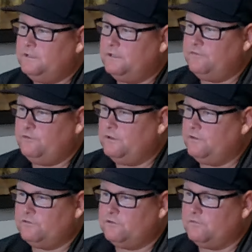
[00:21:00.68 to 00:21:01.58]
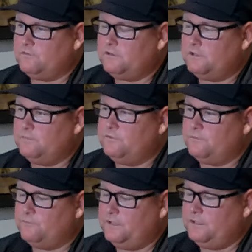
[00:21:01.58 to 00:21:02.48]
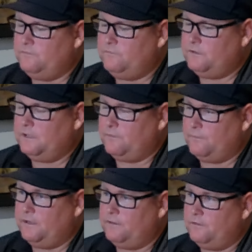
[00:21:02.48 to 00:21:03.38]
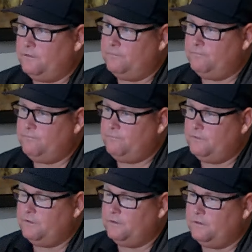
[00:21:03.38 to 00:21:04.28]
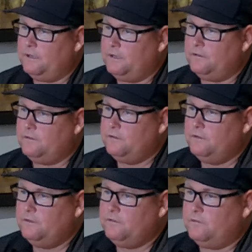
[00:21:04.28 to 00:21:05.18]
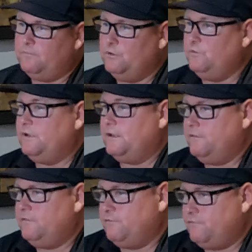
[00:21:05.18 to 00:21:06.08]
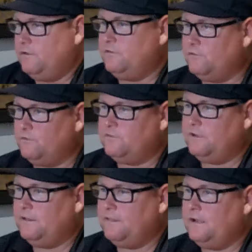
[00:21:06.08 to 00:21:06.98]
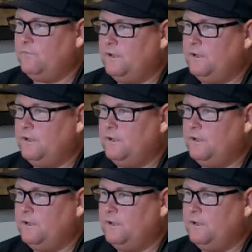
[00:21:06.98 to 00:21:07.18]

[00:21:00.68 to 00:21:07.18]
a few other service clubs, and we kind of ran the boot at the front, so to say, and that